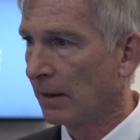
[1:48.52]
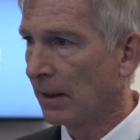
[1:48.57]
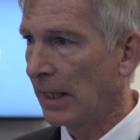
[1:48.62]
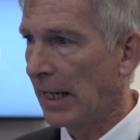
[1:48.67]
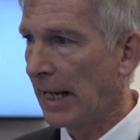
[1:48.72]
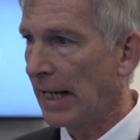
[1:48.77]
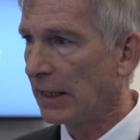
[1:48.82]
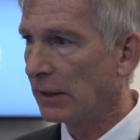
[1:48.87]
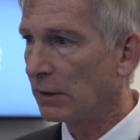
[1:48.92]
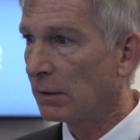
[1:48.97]

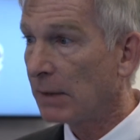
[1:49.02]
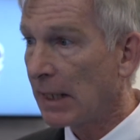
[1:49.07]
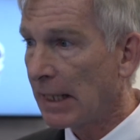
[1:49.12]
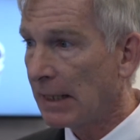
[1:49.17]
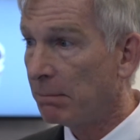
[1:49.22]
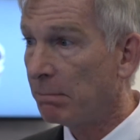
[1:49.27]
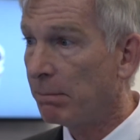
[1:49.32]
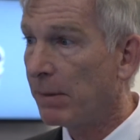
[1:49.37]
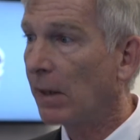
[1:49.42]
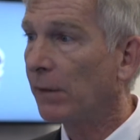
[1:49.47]
and
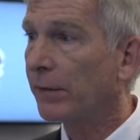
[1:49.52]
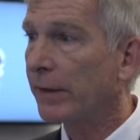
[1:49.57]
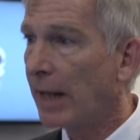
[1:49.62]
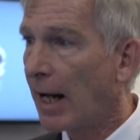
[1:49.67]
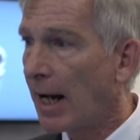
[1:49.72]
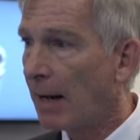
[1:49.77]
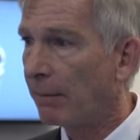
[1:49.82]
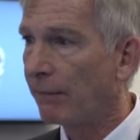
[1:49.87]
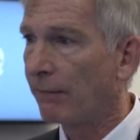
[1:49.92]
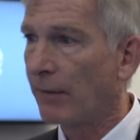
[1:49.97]
build it
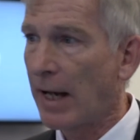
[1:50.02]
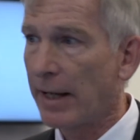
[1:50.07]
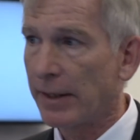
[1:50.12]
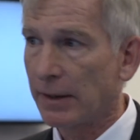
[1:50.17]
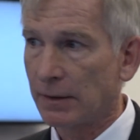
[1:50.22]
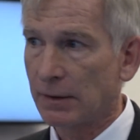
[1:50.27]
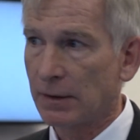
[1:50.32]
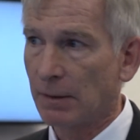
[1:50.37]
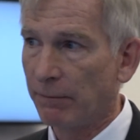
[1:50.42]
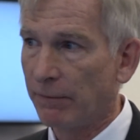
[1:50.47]
up out
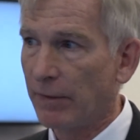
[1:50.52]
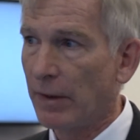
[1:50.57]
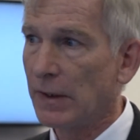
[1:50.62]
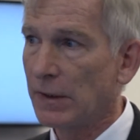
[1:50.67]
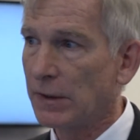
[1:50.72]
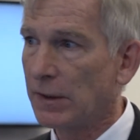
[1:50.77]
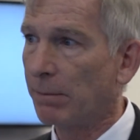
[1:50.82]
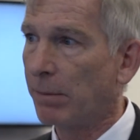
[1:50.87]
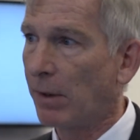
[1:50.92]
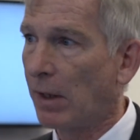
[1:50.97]
of some very
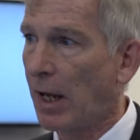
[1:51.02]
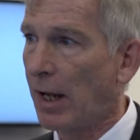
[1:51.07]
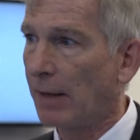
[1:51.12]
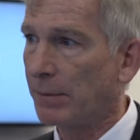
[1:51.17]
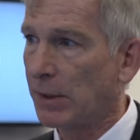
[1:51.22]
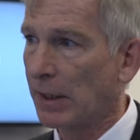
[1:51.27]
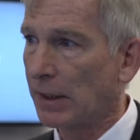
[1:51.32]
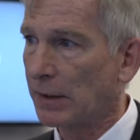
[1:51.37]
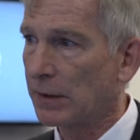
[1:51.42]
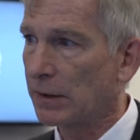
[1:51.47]
simple
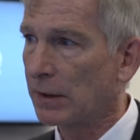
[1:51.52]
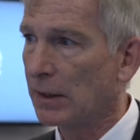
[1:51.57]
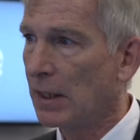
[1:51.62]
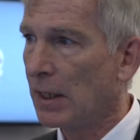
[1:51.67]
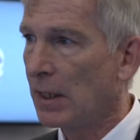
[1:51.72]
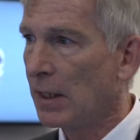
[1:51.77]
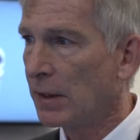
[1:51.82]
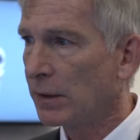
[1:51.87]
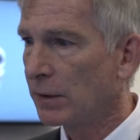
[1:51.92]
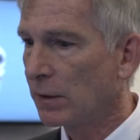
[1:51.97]
objects.
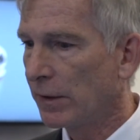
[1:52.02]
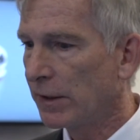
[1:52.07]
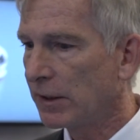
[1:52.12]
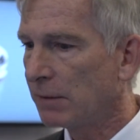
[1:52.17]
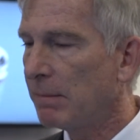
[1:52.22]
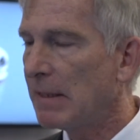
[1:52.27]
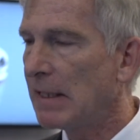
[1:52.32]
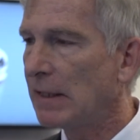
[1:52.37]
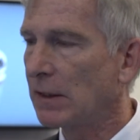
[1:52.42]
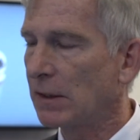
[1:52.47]
So
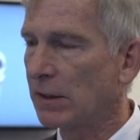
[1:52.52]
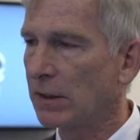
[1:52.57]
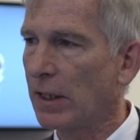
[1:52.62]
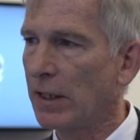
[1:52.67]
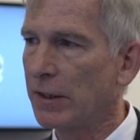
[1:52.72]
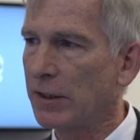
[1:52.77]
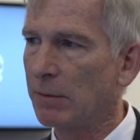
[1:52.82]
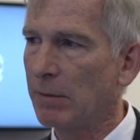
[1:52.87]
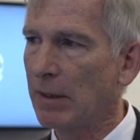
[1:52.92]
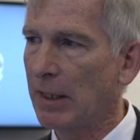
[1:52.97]
this means it
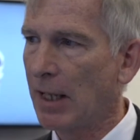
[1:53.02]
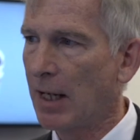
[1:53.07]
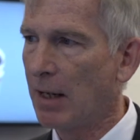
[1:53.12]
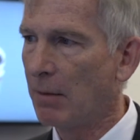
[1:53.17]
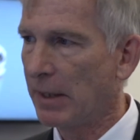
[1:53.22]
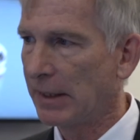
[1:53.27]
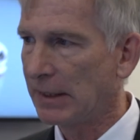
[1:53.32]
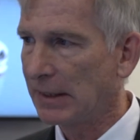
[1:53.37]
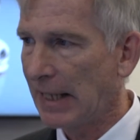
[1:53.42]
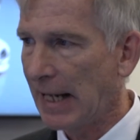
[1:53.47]
starts to
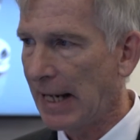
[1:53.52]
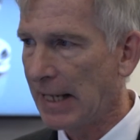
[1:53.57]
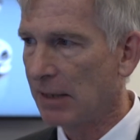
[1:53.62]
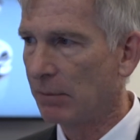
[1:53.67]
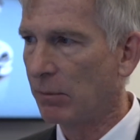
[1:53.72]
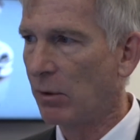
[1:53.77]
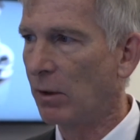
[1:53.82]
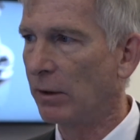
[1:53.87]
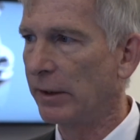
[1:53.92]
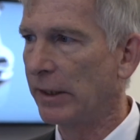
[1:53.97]
become
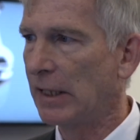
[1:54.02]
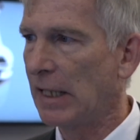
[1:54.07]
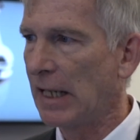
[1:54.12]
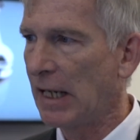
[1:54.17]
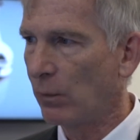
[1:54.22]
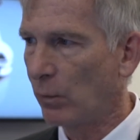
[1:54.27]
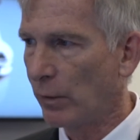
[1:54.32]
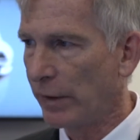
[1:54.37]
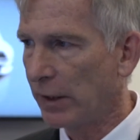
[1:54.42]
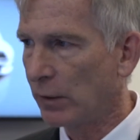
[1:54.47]
attainable
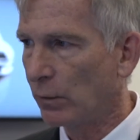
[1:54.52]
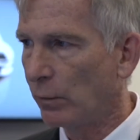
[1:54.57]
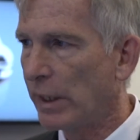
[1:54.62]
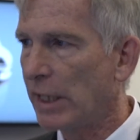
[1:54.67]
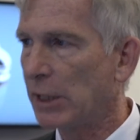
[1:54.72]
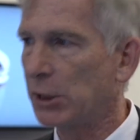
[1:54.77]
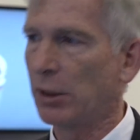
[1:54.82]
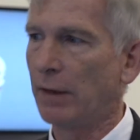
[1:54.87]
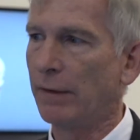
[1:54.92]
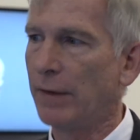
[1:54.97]
within
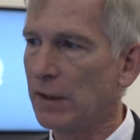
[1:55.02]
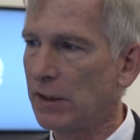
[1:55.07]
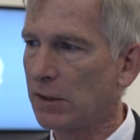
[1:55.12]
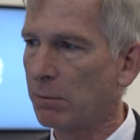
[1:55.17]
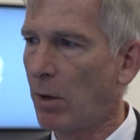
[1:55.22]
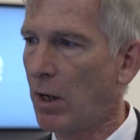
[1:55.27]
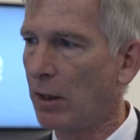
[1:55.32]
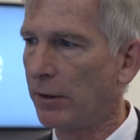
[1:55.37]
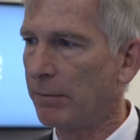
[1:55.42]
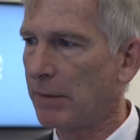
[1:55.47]
reach of these
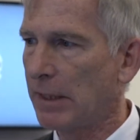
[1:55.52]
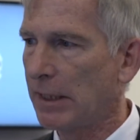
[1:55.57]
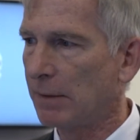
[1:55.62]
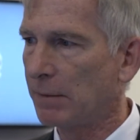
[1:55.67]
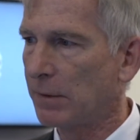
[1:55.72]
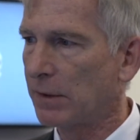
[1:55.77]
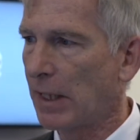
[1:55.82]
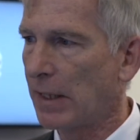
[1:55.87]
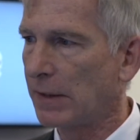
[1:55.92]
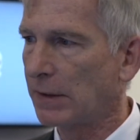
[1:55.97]
small to
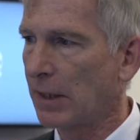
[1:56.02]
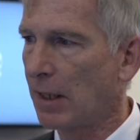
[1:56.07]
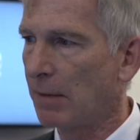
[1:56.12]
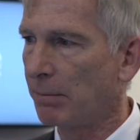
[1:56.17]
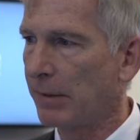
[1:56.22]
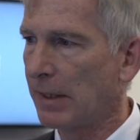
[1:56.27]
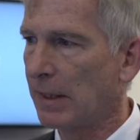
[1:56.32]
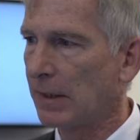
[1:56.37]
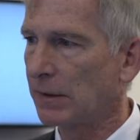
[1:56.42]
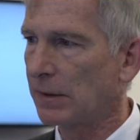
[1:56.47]
medium-sized
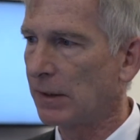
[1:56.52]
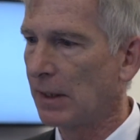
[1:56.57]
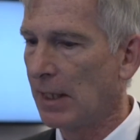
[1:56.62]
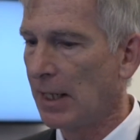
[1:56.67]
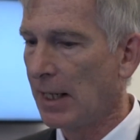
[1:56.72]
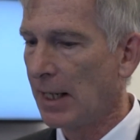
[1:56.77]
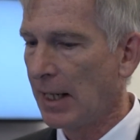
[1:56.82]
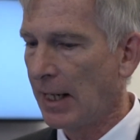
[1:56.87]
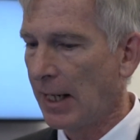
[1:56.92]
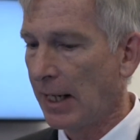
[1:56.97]
companies.
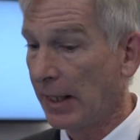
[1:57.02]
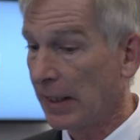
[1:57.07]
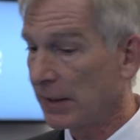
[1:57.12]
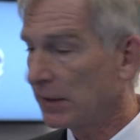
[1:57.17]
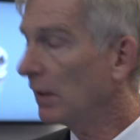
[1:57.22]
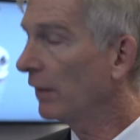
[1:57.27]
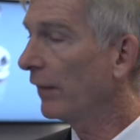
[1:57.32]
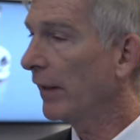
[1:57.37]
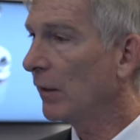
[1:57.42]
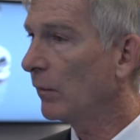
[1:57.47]
And I
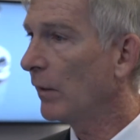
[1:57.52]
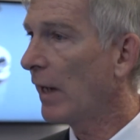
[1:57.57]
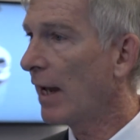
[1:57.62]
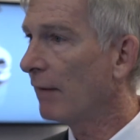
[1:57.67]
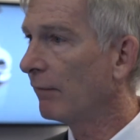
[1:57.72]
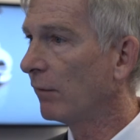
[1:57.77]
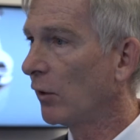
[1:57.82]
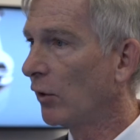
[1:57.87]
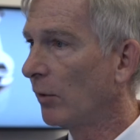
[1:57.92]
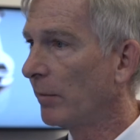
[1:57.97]
still think we
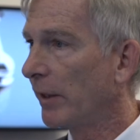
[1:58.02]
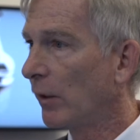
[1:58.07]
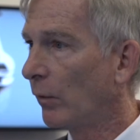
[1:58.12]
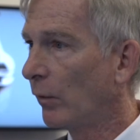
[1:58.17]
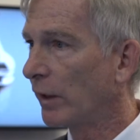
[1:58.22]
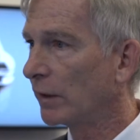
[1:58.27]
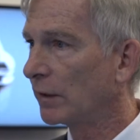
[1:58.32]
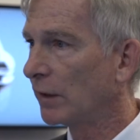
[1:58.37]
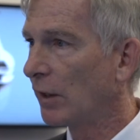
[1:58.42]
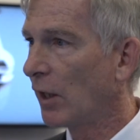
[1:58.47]
have a little bit of
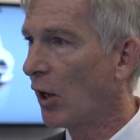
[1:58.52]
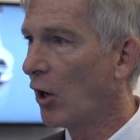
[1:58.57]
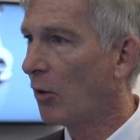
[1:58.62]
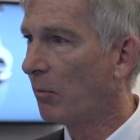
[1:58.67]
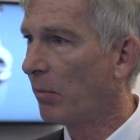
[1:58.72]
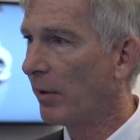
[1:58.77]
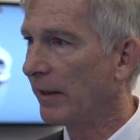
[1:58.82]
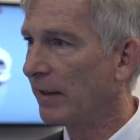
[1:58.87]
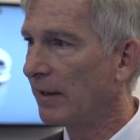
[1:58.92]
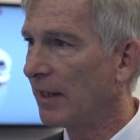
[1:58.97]
work to go,
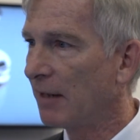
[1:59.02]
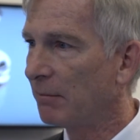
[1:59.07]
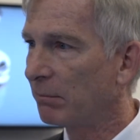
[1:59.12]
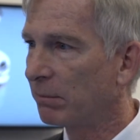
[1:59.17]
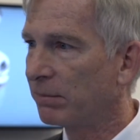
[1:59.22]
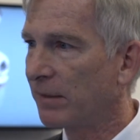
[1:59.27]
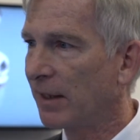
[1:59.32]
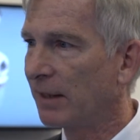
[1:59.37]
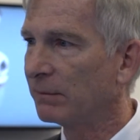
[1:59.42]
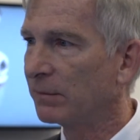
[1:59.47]
but
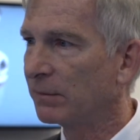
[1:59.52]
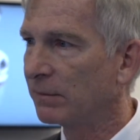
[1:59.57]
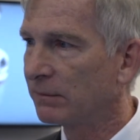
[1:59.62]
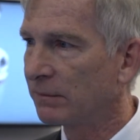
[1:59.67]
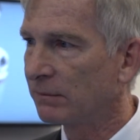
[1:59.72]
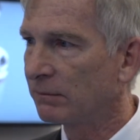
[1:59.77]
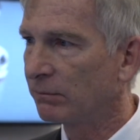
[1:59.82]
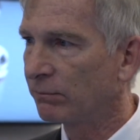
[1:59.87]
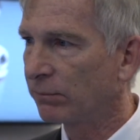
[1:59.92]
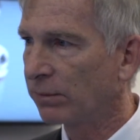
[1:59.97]
I'm
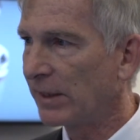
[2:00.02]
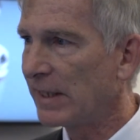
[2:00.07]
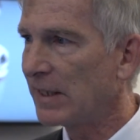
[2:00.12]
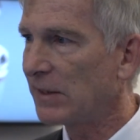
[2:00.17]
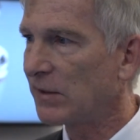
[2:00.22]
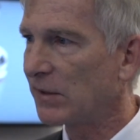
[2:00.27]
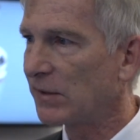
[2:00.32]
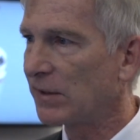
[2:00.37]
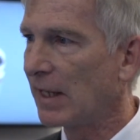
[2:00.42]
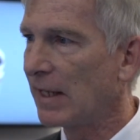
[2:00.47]

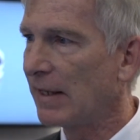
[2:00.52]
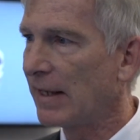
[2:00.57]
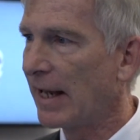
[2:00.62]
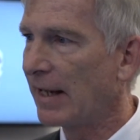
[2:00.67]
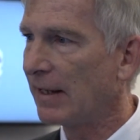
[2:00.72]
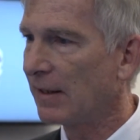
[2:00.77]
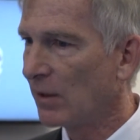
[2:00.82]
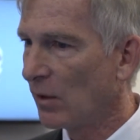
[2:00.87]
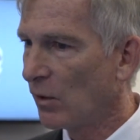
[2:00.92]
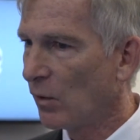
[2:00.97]
pleased to say
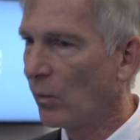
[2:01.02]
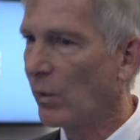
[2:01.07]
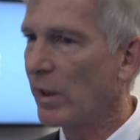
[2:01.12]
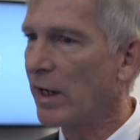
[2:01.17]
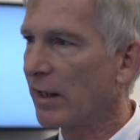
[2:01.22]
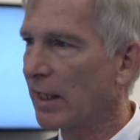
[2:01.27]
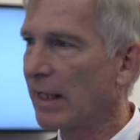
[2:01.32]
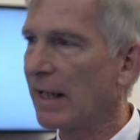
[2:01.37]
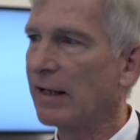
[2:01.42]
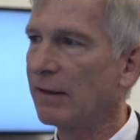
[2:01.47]
that we
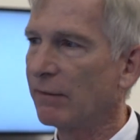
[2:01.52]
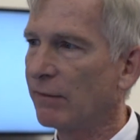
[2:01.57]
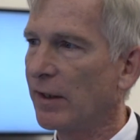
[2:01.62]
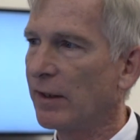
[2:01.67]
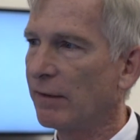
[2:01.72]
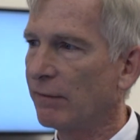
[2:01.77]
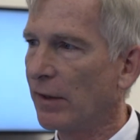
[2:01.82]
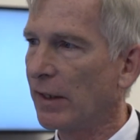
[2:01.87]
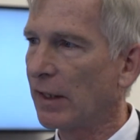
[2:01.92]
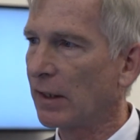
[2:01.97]
are getting
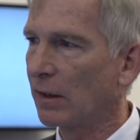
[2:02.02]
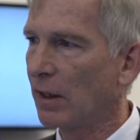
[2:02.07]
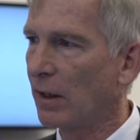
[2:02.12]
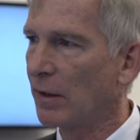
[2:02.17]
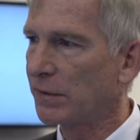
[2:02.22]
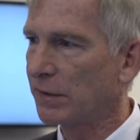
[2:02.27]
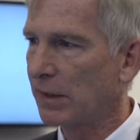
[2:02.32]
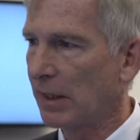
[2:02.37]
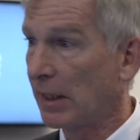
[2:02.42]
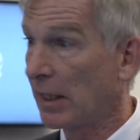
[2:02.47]
very, very
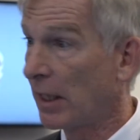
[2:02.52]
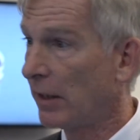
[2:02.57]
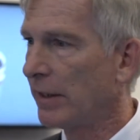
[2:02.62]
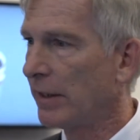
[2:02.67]
close, and our